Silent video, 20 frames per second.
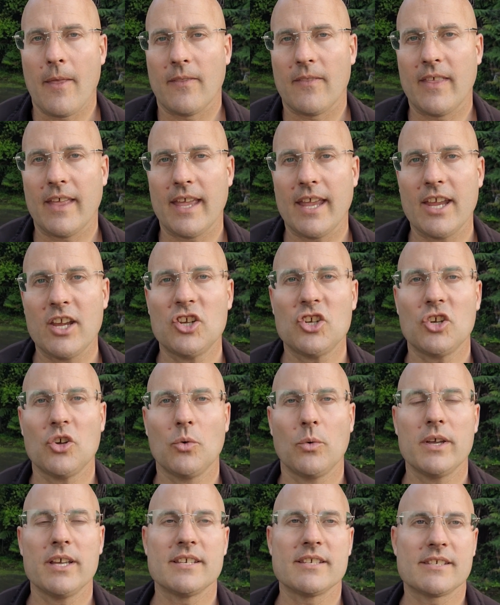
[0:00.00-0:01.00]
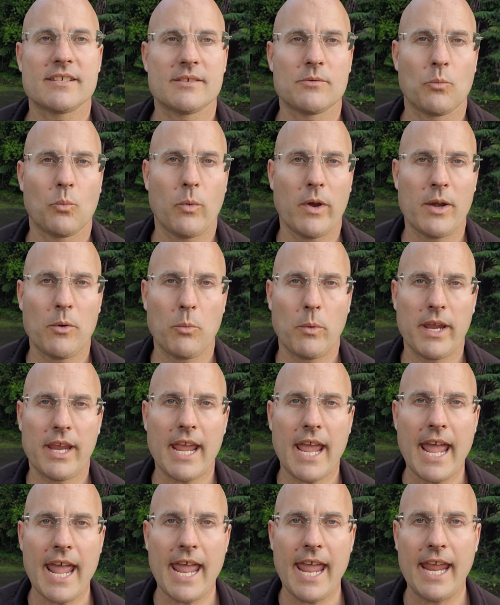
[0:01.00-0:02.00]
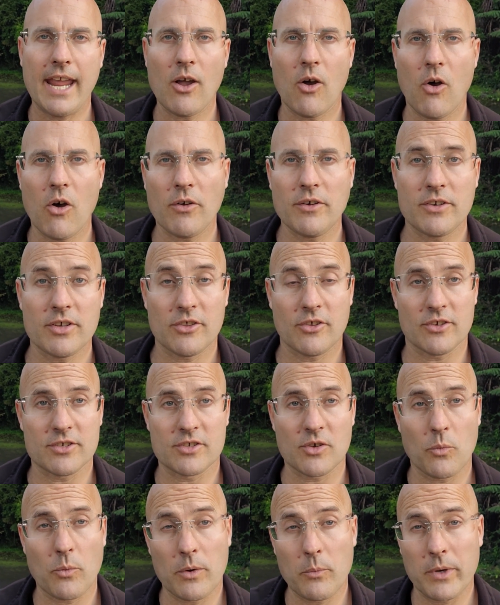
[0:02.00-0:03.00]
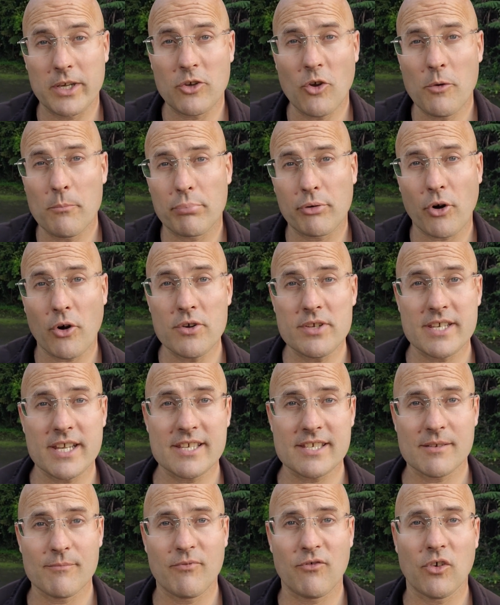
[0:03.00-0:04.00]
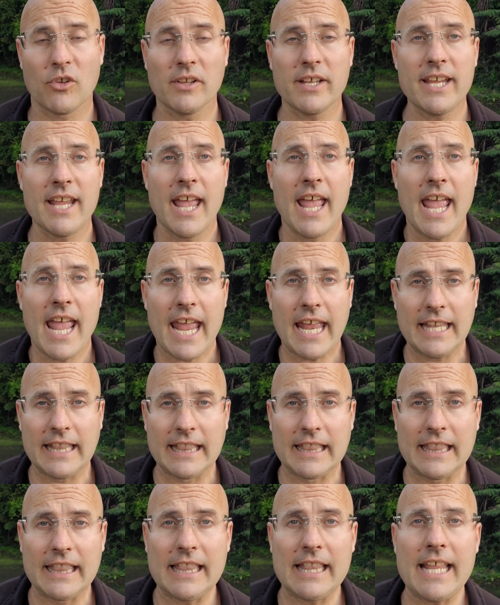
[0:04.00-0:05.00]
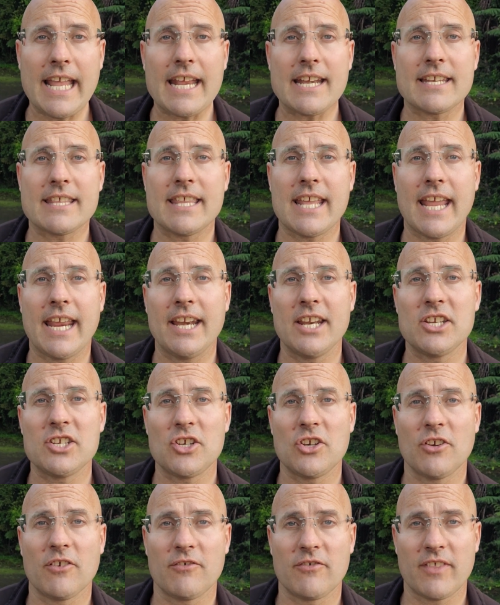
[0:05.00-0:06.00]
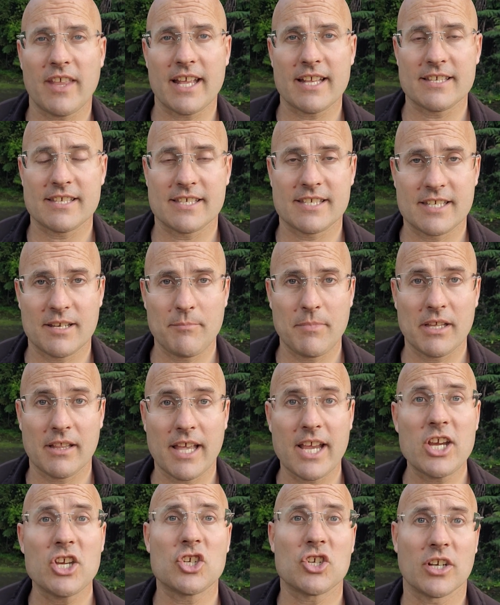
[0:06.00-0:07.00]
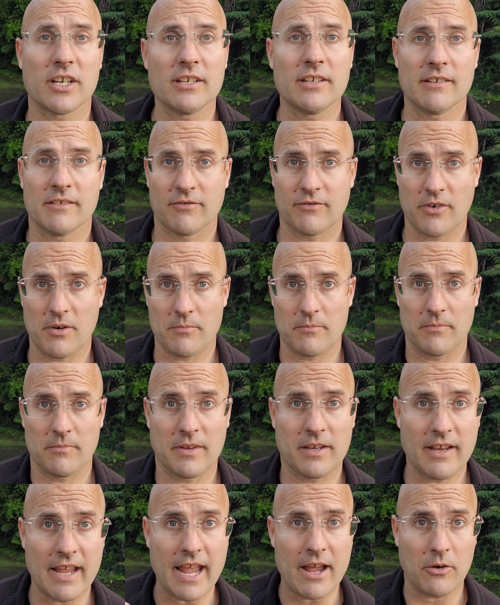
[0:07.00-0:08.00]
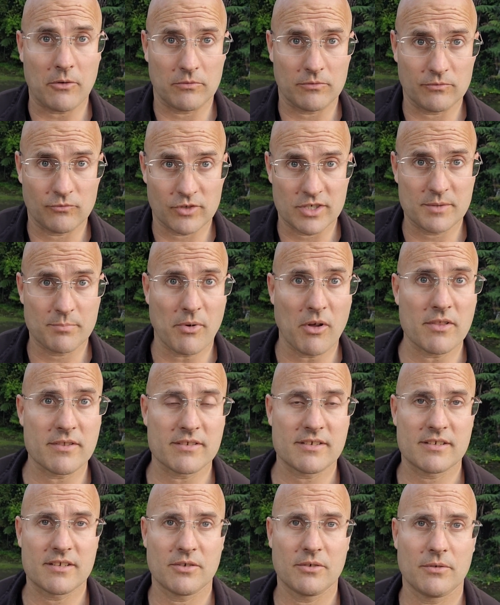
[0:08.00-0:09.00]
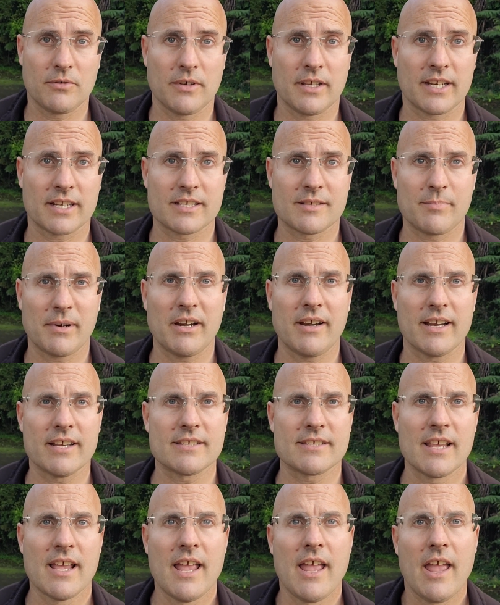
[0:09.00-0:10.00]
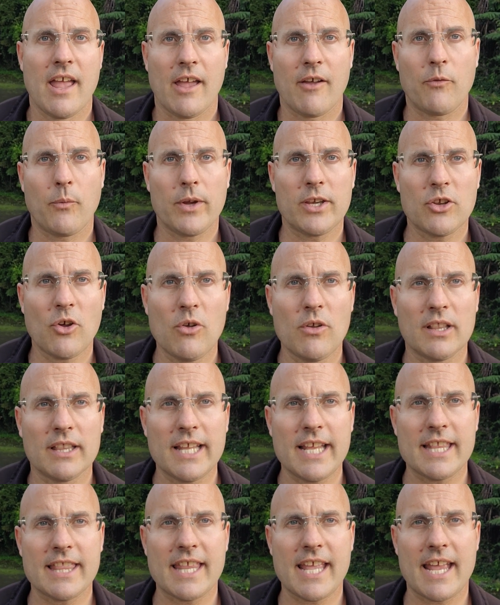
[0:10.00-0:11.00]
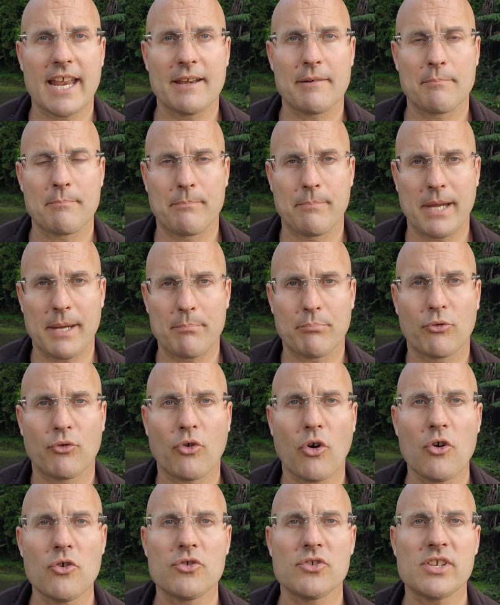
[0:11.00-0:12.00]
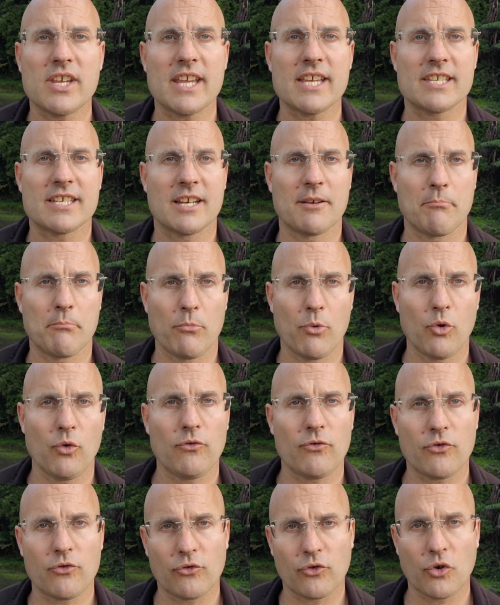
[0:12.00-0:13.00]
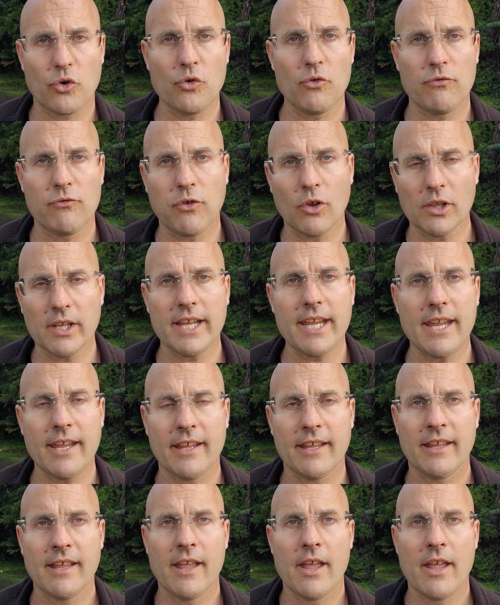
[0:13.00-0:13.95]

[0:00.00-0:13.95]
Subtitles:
The issue is when we hang on to those, so when we don't process them fully and let the energy of that stimulation from our response to an experience, if we don't let that be processed and move through fully,